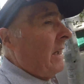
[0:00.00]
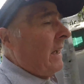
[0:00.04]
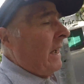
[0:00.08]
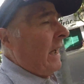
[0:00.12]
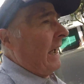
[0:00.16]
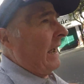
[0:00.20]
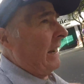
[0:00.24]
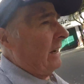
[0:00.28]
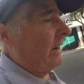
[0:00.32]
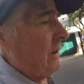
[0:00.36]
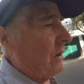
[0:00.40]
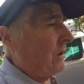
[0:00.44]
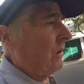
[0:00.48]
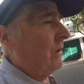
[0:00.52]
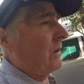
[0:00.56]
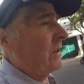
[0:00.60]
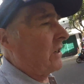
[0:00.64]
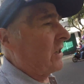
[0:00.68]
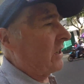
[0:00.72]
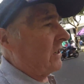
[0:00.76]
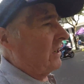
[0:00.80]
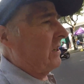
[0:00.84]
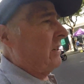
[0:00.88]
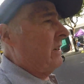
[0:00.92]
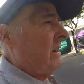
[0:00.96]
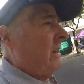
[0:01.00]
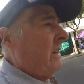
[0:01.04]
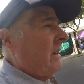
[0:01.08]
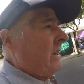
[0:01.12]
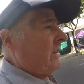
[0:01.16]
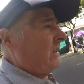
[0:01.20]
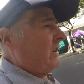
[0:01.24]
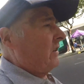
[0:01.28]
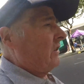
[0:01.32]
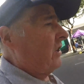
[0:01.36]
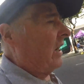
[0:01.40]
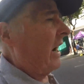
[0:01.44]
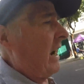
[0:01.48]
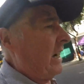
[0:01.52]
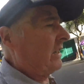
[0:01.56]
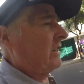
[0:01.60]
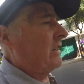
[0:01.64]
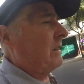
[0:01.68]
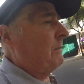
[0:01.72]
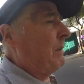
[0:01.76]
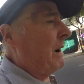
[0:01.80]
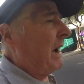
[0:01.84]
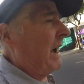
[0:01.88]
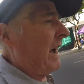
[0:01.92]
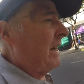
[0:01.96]
And of course, to change
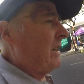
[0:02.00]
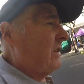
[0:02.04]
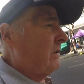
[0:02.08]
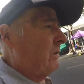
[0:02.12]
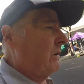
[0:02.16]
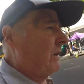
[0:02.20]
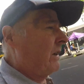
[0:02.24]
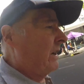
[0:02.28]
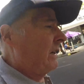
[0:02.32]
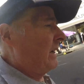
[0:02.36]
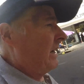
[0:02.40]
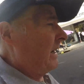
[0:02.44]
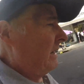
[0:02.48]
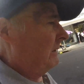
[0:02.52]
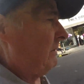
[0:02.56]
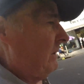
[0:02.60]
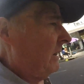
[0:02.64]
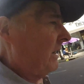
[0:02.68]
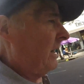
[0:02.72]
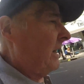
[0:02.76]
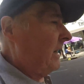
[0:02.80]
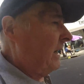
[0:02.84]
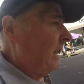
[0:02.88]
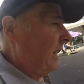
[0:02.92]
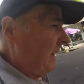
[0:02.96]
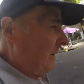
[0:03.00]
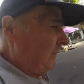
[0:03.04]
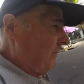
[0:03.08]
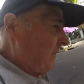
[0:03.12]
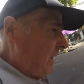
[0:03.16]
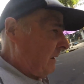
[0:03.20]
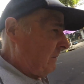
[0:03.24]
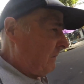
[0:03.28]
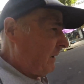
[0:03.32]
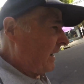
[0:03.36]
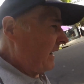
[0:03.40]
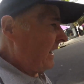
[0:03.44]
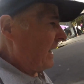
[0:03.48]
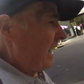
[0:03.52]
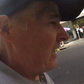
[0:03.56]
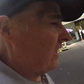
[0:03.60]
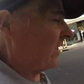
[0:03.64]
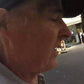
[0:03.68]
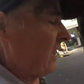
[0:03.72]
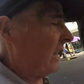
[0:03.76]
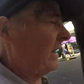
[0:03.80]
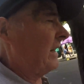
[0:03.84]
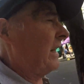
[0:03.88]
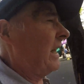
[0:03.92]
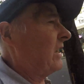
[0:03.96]
the password, I need an
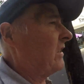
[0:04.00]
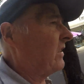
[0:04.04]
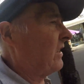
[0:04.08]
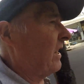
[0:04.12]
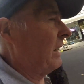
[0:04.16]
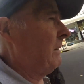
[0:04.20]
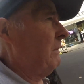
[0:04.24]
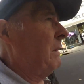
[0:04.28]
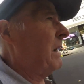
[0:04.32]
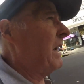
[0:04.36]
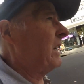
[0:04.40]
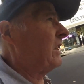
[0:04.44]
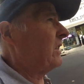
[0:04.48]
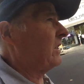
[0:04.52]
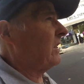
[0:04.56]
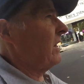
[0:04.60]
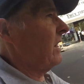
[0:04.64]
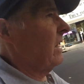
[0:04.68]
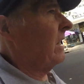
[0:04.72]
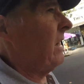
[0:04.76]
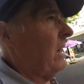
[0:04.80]
SMS,